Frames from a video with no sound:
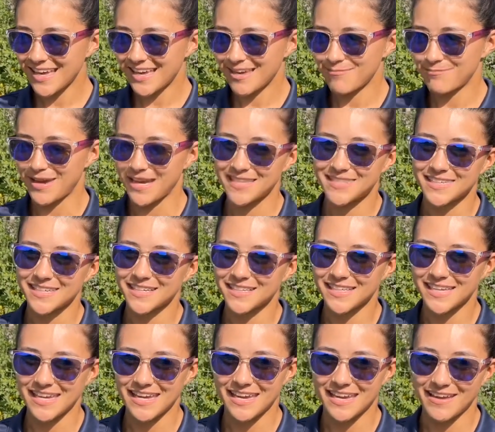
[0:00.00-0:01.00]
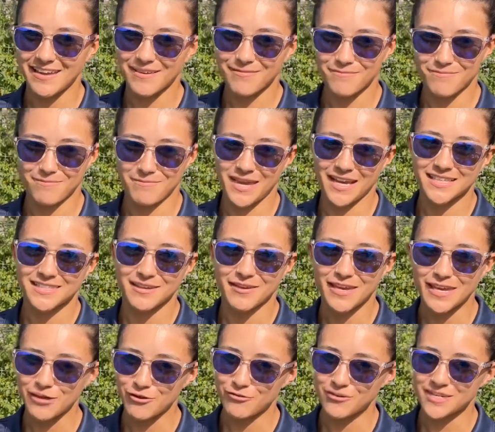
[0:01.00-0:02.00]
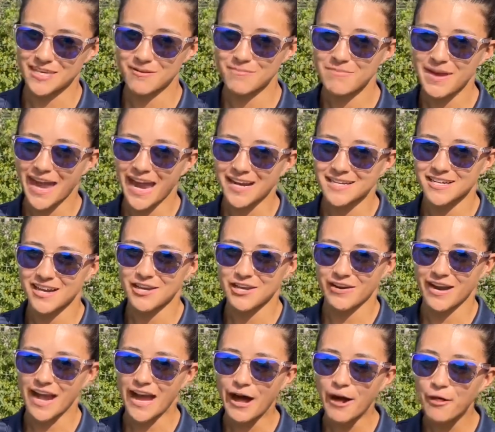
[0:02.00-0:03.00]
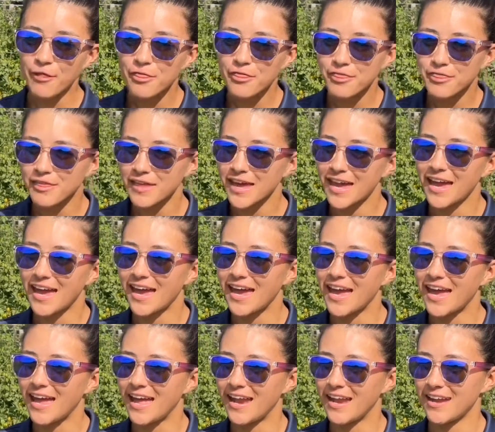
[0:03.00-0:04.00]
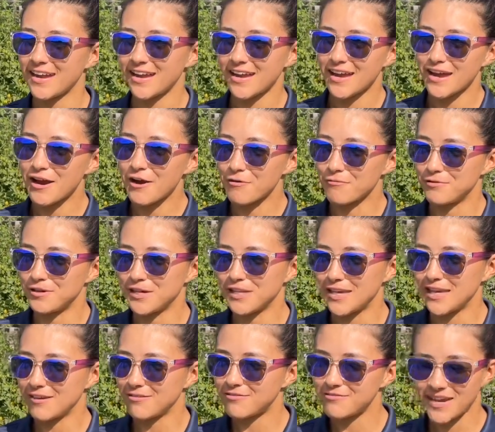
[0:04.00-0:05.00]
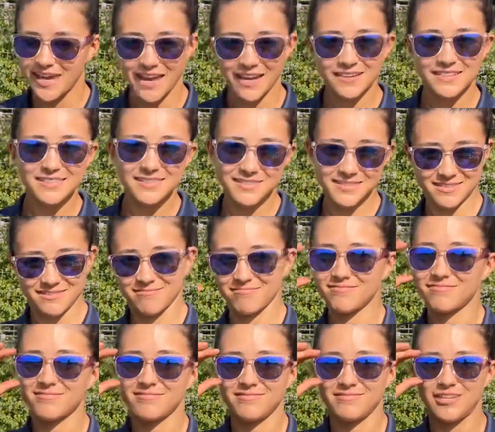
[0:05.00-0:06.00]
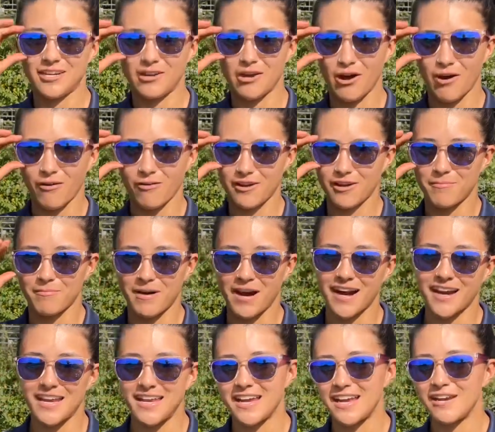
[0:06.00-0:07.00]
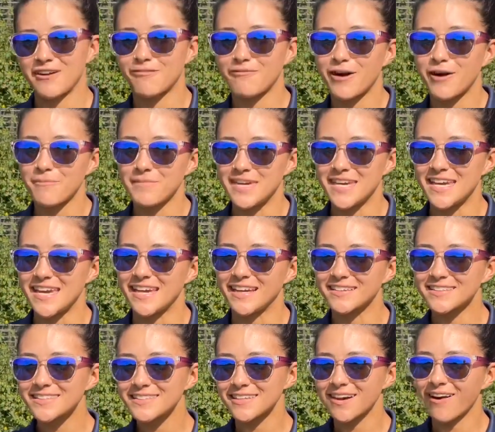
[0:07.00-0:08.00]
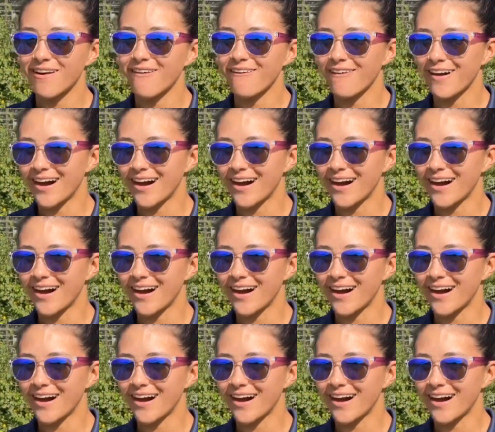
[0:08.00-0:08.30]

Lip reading: basically makes a huge impact on your health and really affects, your body and your well-being. So